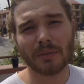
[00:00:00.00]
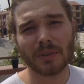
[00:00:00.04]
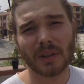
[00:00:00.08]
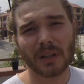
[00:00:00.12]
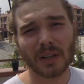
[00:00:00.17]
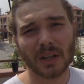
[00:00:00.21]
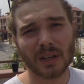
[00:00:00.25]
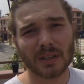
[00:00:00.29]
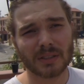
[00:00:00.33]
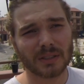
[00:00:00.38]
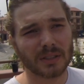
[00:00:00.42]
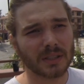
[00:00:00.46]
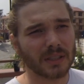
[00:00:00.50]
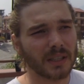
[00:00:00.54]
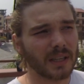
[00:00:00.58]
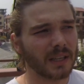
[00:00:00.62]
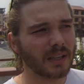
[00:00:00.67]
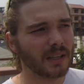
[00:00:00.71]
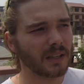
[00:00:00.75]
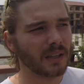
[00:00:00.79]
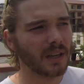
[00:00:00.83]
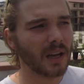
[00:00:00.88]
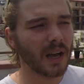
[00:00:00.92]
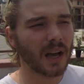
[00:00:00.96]
Over the last
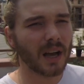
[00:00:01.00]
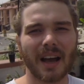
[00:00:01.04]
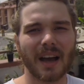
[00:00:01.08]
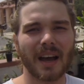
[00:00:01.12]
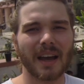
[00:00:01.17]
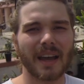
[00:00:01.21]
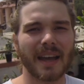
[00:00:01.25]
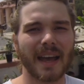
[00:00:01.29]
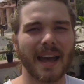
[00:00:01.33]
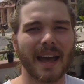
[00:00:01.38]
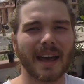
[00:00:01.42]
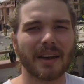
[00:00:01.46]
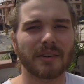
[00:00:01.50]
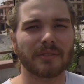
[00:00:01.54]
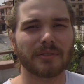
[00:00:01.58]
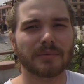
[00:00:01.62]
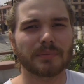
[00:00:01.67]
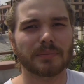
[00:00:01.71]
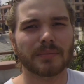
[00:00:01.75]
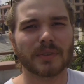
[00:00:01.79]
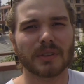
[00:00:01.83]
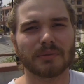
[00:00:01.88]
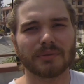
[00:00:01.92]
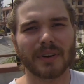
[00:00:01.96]
year I have
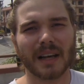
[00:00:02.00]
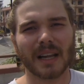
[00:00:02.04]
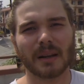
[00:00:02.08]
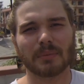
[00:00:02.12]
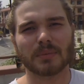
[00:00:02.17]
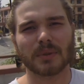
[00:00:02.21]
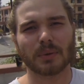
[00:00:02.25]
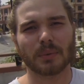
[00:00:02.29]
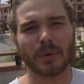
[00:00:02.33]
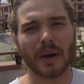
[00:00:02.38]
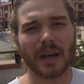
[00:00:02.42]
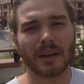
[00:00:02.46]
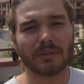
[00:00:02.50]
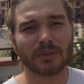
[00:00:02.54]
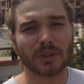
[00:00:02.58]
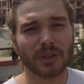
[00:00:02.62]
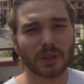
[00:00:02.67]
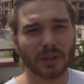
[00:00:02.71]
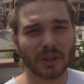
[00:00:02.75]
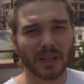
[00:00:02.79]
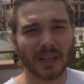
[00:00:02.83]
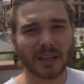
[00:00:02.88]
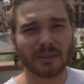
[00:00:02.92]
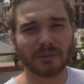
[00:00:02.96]
developed a way of
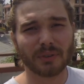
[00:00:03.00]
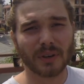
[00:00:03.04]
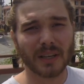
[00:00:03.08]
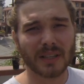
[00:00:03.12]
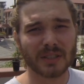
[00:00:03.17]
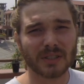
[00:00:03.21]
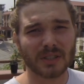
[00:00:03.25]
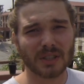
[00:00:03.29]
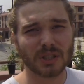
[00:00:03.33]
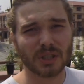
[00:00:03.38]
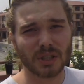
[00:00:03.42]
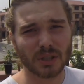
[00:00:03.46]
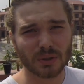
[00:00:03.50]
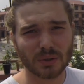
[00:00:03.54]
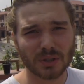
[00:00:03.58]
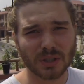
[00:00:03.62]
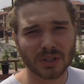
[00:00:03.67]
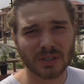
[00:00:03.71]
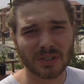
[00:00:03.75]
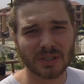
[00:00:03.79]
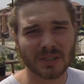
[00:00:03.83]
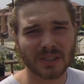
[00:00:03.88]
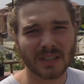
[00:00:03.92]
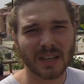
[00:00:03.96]
cooking for
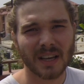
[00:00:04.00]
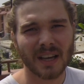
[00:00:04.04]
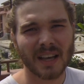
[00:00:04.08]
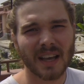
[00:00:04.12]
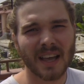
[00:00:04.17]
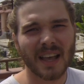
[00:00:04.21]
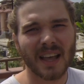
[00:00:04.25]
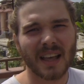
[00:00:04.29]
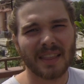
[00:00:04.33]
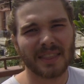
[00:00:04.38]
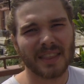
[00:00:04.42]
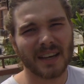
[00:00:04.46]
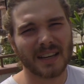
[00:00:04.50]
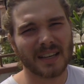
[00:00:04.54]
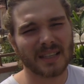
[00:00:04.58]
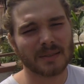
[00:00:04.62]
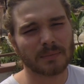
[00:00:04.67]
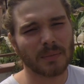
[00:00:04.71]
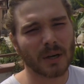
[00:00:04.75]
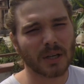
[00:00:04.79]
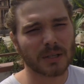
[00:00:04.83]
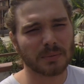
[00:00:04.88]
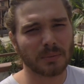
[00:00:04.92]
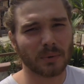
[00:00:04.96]
institutions that
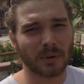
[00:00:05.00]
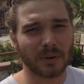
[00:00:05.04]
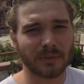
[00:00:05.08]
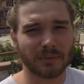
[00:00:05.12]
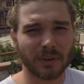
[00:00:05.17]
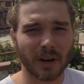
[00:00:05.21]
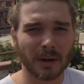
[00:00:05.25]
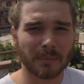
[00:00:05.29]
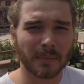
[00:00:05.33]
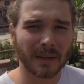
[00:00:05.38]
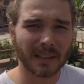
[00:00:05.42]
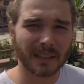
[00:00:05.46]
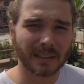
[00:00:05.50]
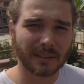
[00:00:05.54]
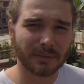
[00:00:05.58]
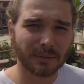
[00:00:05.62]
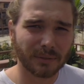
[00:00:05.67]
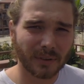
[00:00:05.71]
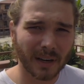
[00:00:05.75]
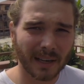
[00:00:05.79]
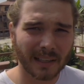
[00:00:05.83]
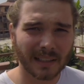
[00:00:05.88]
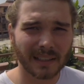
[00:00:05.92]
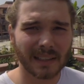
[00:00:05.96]
is much more environmentally
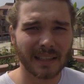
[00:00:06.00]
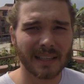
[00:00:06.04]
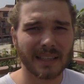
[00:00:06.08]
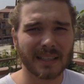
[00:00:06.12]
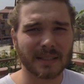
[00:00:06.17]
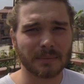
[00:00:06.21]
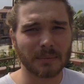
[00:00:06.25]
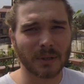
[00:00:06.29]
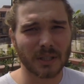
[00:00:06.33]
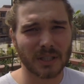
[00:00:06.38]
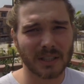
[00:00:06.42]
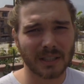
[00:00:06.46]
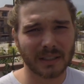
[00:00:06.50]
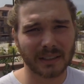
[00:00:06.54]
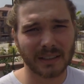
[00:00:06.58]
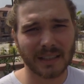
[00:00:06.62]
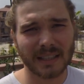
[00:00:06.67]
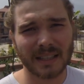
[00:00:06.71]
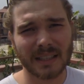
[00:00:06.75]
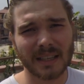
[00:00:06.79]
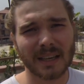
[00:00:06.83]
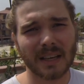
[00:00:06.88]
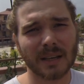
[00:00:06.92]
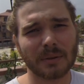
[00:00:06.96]
friendly, is much
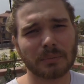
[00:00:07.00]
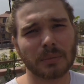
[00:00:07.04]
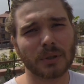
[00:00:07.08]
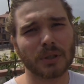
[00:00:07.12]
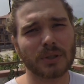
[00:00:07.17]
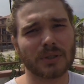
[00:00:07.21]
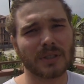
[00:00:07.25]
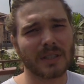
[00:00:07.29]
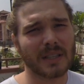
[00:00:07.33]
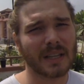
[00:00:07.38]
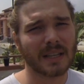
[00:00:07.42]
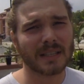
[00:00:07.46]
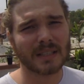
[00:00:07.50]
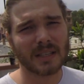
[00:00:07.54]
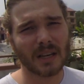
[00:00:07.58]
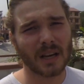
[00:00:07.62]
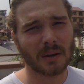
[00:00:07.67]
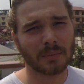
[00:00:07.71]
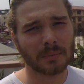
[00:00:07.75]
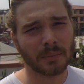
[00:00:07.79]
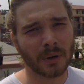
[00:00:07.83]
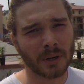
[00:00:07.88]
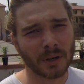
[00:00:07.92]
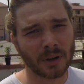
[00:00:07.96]
cleaner, produces less
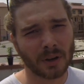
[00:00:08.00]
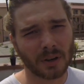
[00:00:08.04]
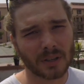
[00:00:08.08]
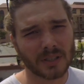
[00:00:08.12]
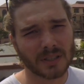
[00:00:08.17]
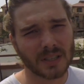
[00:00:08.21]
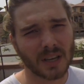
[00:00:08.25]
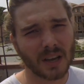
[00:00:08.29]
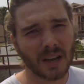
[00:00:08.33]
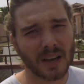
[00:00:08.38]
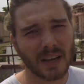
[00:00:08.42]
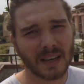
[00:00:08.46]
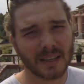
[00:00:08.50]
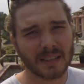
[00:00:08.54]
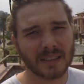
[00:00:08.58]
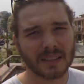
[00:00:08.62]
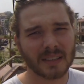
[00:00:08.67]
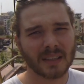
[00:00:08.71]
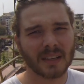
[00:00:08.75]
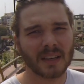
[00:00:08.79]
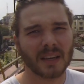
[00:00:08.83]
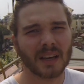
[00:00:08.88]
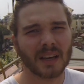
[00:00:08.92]
carbon monoxide